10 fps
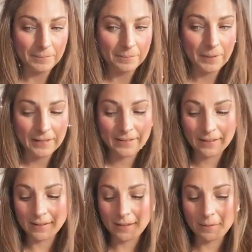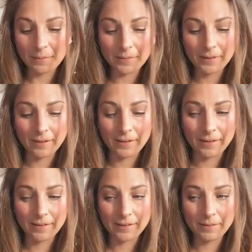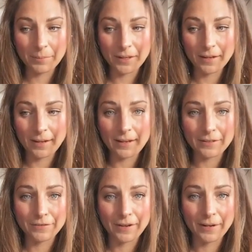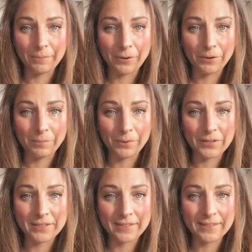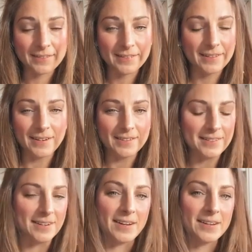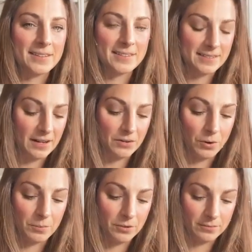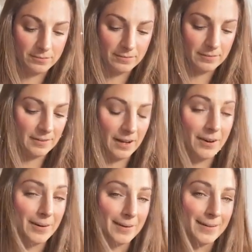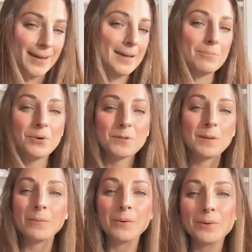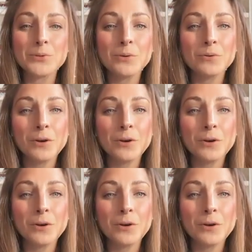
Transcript: Basically, being a divine birth priestess is not normal. And most people are so